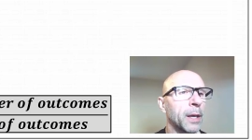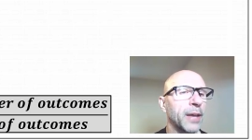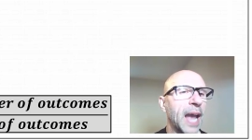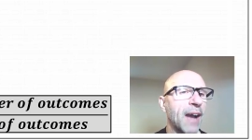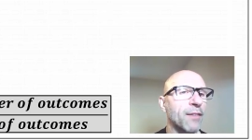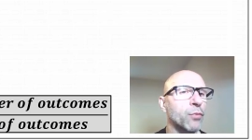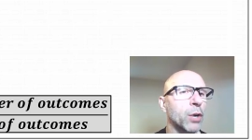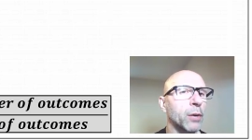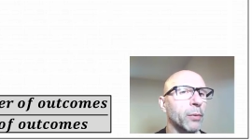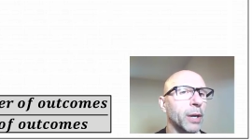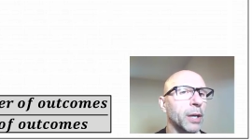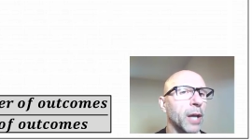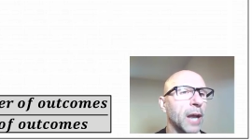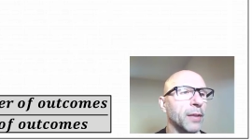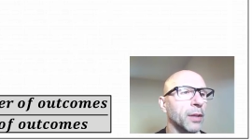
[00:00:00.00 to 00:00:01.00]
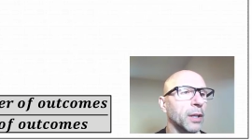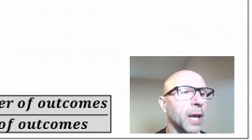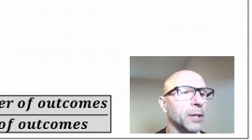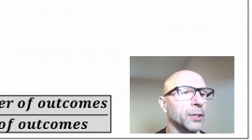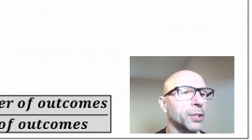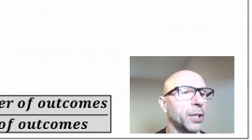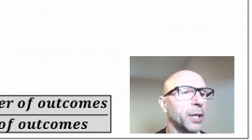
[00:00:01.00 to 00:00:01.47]
they have run a red light in the
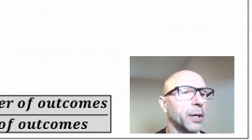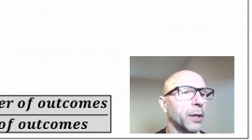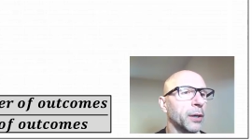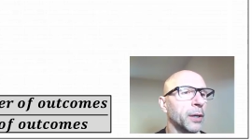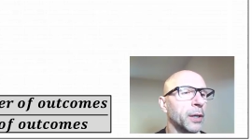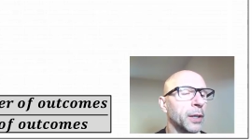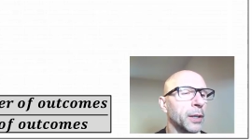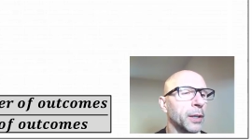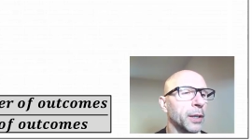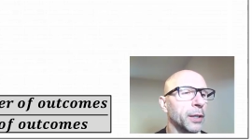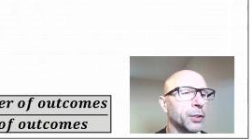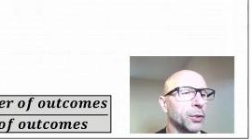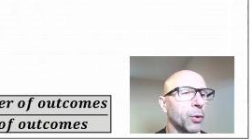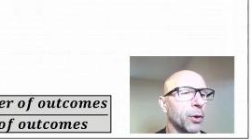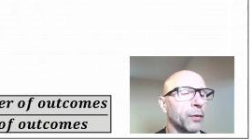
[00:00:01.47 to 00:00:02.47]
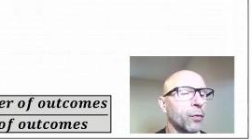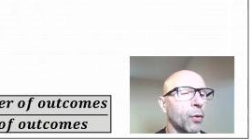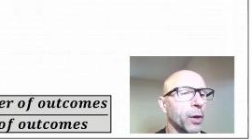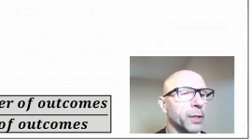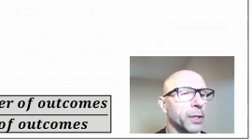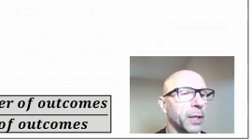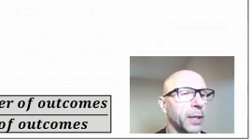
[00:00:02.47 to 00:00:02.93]
last year is
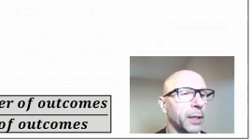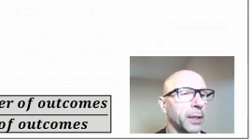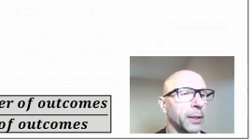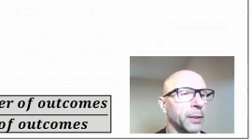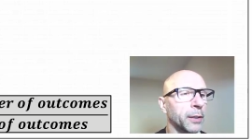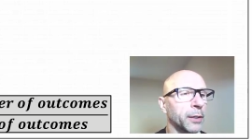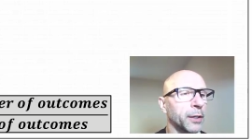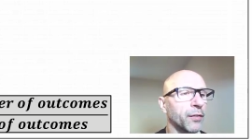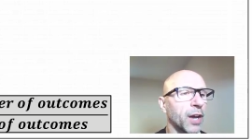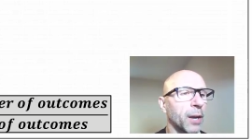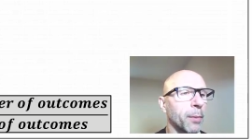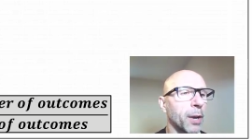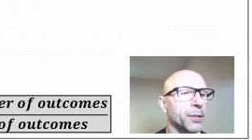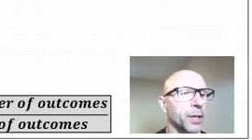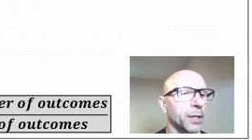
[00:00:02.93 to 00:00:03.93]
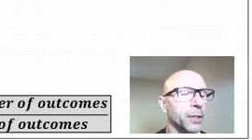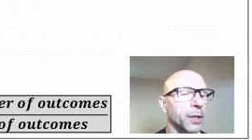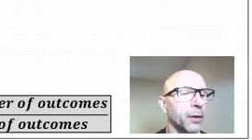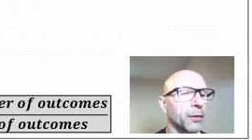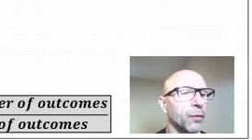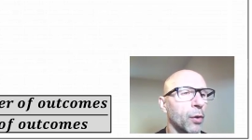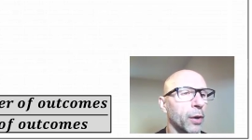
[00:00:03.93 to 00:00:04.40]
214 divided by
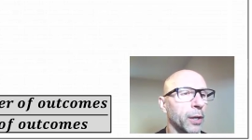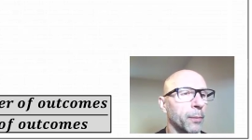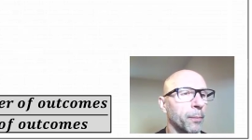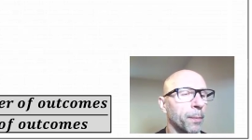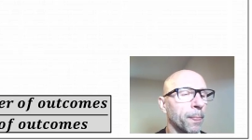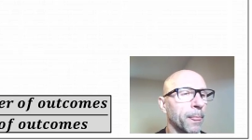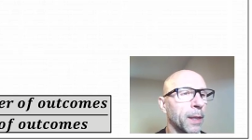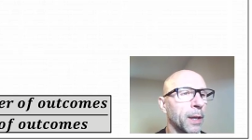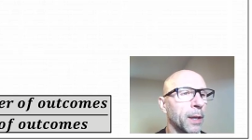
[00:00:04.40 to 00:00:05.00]
640.